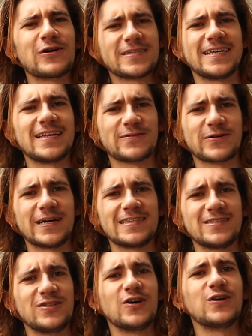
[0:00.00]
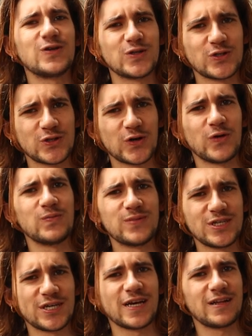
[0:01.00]
heard that right, the
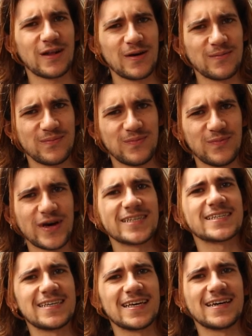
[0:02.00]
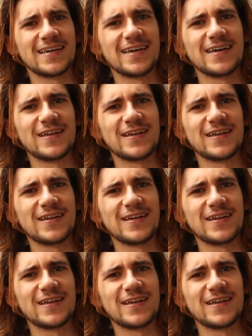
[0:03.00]
Jean-Michel Basquiat,